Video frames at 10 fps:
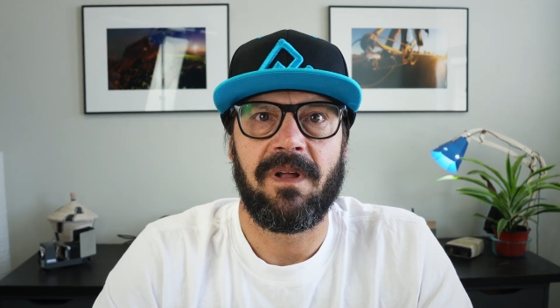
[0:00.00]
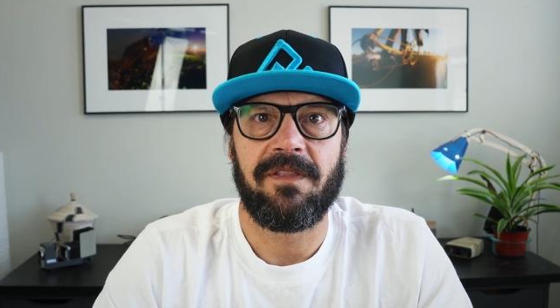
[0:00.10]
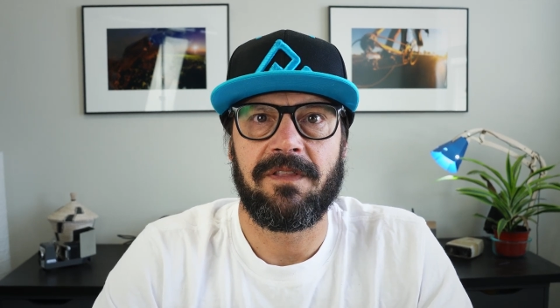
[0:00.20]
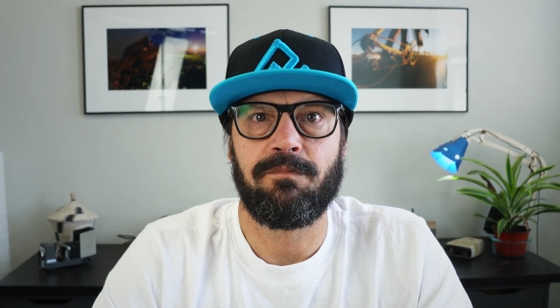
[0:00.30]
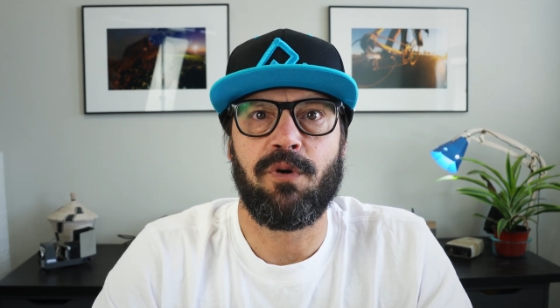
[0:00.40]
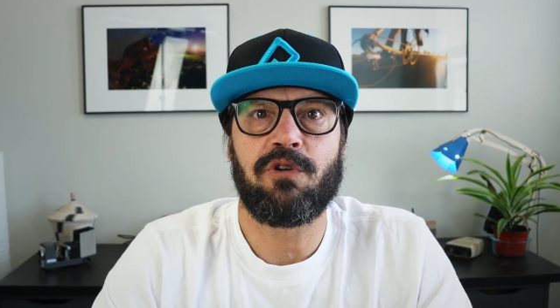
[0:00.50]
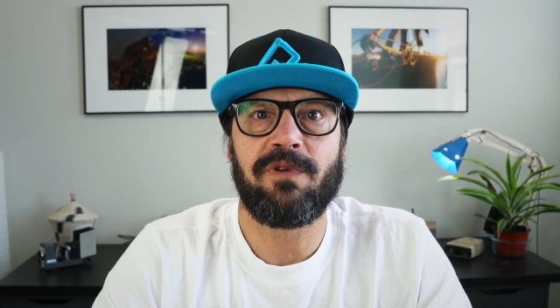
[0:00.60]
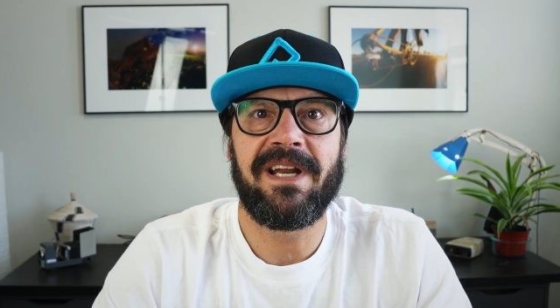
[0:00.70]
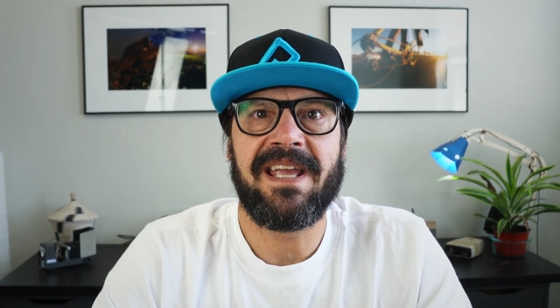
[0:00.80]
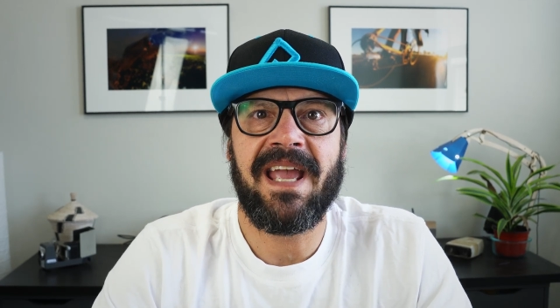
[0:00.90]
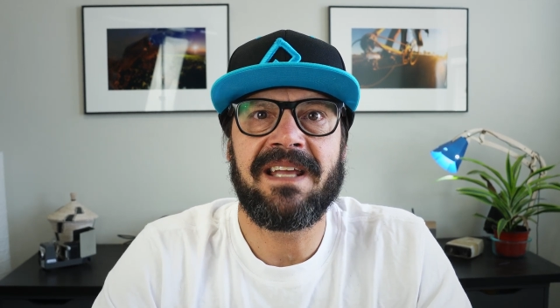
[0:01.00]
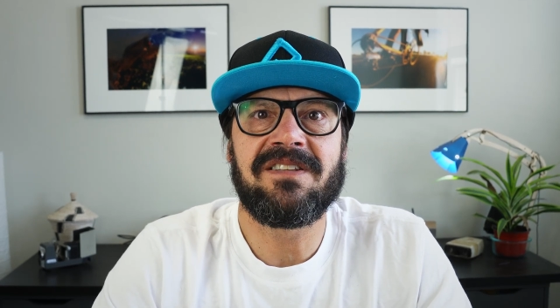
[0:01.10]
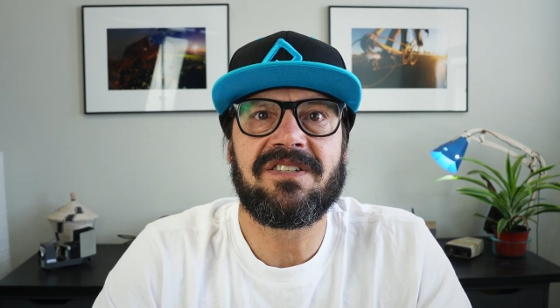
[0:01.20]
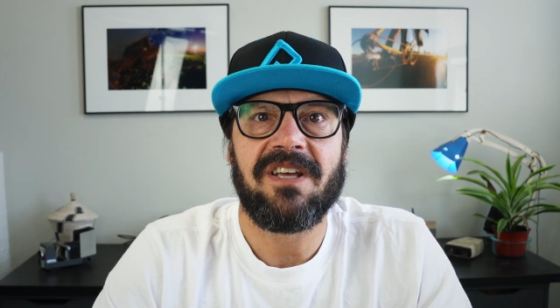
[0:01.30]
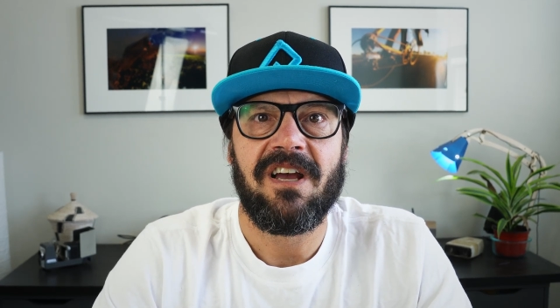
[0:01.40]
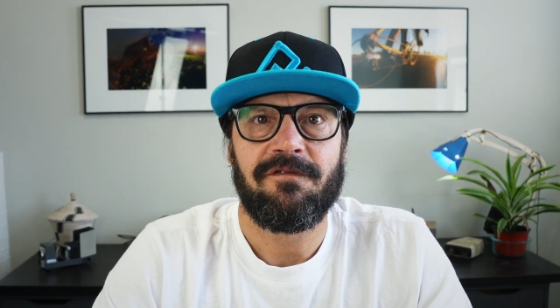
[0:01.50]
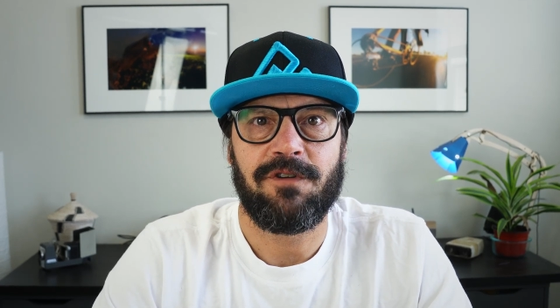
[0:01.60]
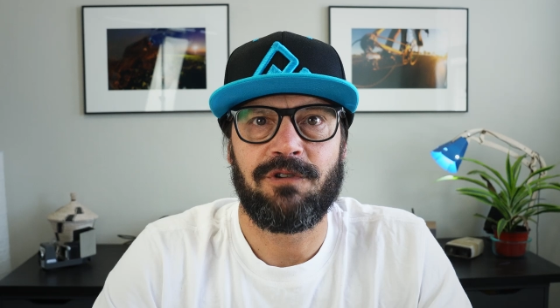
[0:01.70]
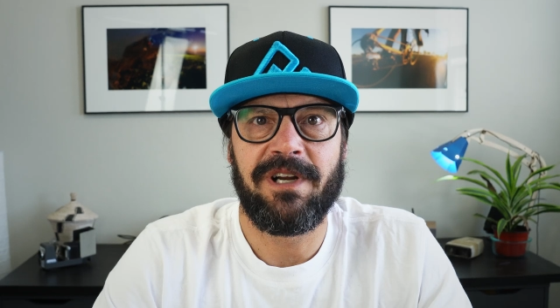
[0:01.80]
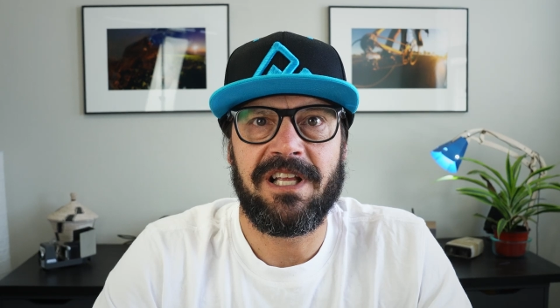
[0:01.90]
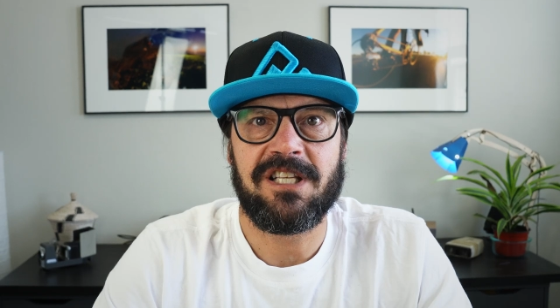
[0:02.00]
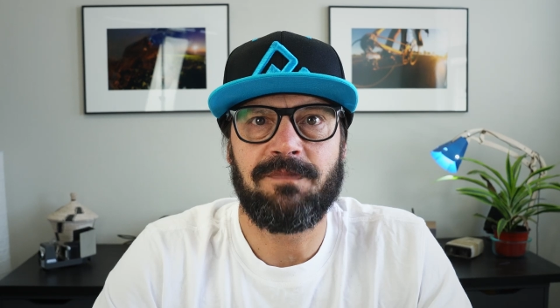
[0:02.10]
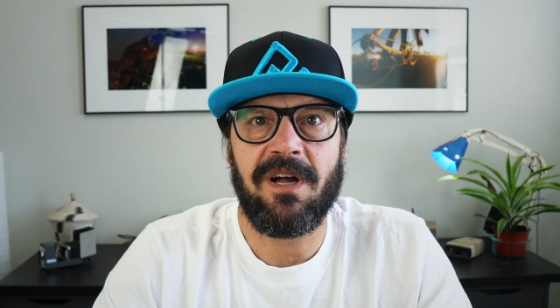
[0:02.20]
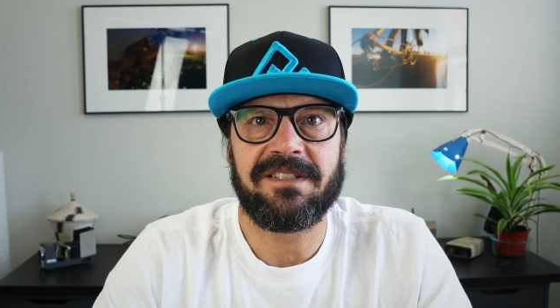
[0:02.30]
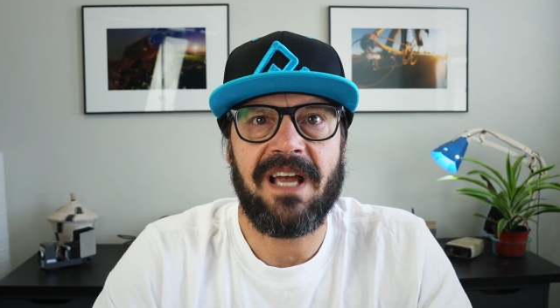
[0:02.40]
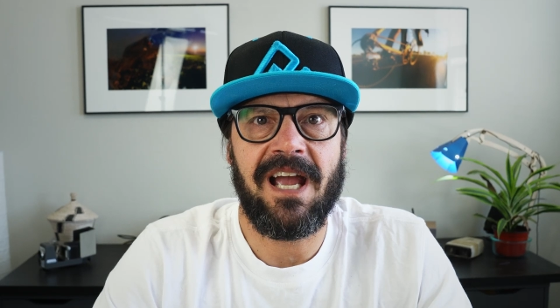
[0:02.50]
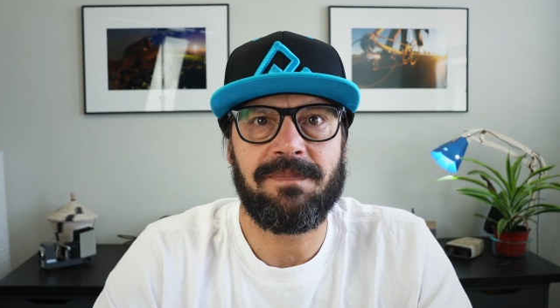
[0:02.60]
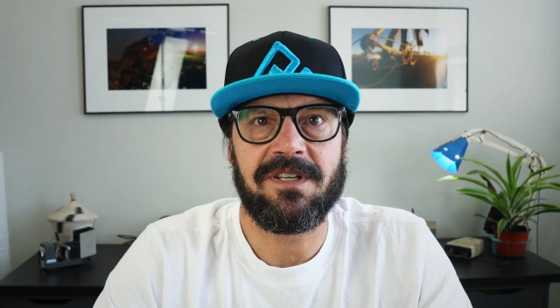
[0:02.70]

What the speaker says: book reading aids for reading small type.